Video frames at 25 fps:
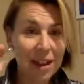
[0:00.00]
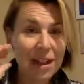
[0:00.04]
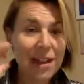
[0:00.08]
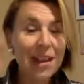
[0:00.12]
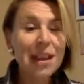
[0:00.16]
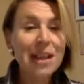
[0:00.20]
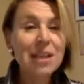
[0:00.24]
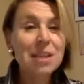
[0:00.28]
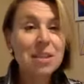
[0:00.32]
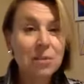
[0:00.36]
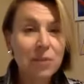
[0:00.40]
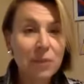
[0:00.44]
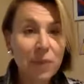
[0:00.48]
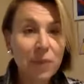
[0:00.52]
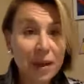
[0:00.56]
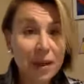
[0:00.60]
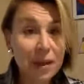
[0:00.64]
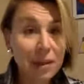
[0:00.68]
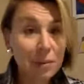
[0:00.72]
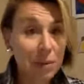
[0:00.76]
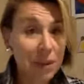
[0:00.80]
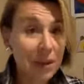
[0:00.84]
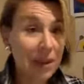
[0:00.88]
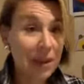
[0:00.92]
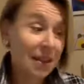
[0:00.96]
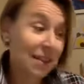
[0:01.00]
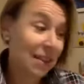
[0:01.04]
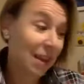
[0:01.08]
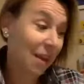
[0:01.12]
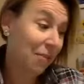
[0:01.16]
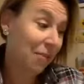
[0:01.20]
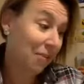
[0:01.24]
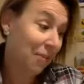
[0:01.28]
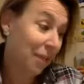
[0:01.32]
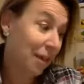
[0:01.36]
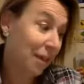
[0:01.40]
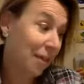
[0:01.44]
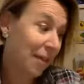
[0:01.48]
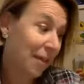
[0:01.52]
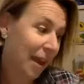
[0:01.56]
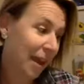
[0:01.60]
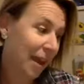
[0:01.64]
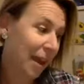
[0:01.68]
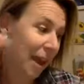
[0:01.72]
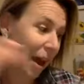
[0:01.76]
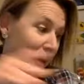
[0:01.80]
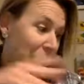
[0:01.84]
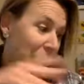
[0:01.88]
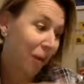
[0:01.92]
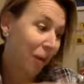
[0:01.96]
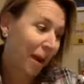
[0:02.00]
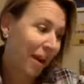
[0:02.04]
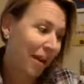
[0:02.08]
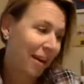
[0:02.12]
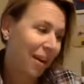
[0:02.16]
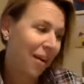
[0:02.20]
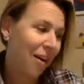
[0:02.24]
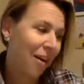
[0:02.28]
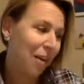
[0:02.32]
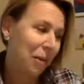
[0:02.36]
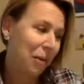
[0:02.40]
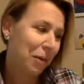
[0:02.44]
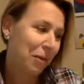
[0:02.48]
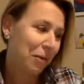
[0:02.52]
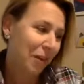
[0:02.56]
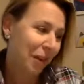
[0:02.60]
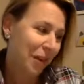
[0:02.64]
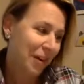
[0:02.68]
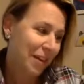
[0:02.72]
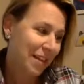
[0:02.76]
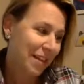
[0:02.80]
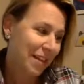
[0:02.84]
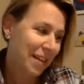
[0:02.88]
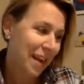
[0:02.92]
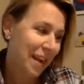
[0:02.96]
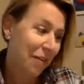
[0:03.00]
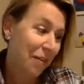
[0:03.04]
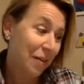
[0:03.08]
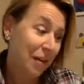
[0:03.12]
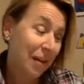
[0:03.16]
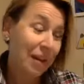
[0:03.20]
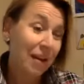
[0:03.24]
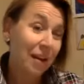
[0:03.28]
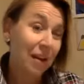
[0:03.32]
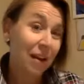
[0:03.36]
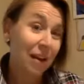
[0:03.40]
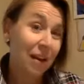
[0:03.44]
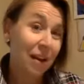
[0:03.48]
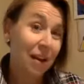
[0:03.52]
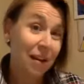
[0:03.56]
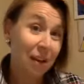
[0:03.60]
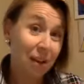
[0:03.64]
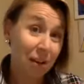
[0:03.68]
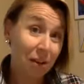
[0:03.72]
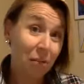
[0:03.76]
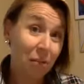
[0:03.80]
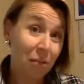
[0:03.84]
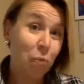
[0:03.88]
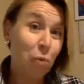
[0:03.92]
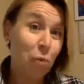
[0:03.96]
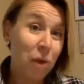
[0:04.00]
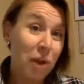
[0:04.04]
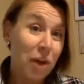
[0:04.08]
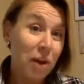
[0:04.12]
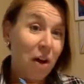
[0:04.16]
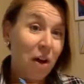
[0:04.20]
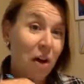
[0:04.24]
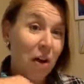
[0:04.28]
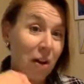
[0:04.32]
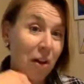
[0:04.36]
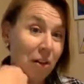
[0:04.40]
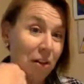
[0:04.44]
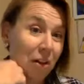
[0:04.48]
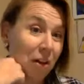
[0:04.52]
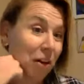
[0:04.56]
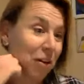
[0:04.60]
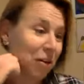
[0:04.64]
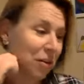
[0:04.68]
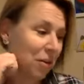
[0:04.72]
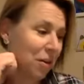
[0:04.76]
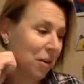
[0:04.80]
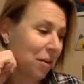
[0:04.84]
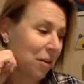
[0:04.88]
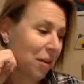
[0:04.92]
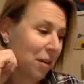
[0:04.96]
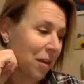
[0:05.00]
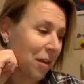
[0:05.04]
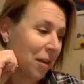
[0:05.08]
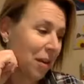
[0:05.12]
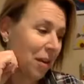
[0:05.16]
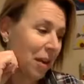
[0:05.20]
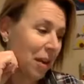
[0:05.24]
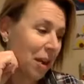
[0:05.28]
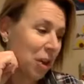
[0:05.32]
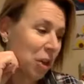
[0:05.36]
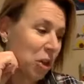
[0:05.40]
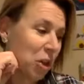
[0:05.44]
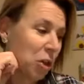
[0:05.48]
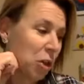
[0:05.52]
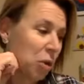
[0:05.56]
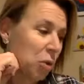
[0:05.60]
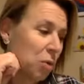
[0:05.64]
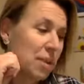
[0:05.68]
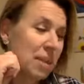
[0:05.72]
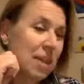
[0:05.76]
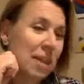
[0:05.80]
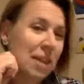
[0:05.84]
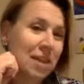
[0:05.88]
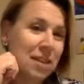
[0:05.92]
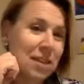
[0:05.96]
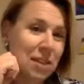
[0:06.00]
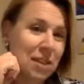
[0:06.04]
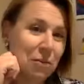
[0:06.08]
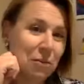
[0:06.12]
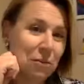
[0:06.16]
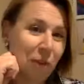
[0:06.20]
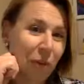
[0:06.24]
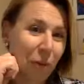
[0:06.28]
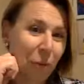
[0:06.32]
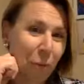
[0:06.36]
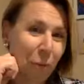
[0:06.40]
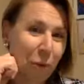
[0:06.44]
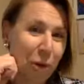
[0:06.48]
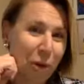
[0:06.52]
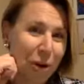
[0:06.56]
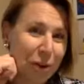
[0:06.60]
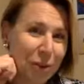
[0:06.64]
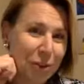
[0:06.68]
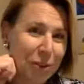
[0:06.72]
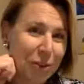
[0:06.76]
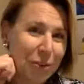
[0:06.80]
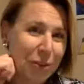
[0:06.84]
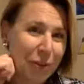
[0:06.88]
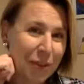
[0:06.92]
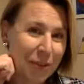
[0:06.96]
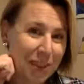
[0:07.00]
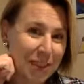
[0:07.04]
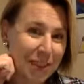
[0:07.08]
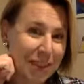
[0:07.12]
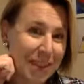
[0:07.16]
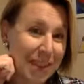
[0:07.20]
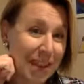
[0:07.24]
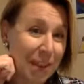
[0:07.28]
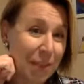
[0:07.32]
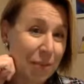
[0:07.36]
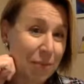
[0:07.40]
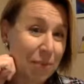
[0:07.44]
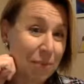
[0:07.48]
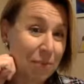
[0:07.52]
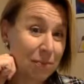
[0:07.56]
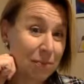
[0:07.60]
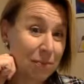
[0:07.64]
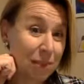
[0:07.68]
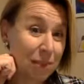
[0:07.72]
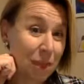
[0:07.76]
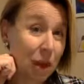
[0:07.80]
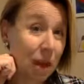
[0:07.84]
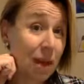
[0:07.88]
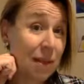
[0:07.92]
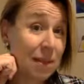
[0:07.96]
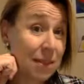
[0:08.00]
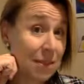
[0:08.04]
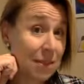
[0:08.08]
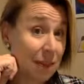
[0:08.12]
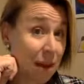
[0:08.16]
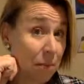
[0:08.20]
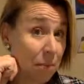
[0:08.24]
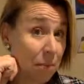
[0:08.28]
It's funny because I feel like I'm writing all of ours down, and we all are using different words for the same concept.